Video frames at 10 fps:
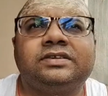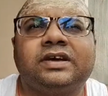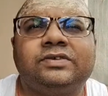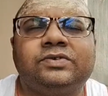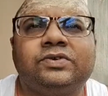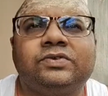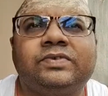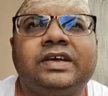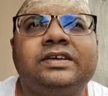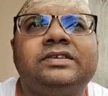I don't know
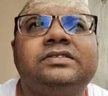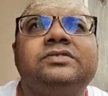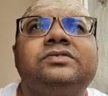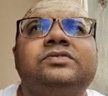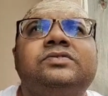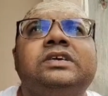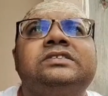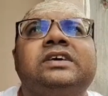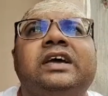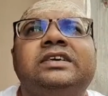why the
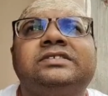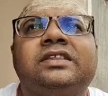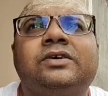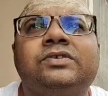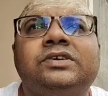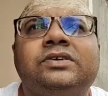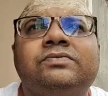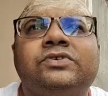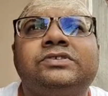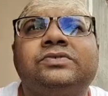sky is cloudy or
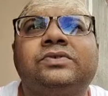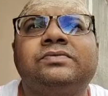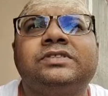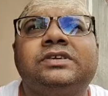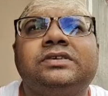what is wrong with it.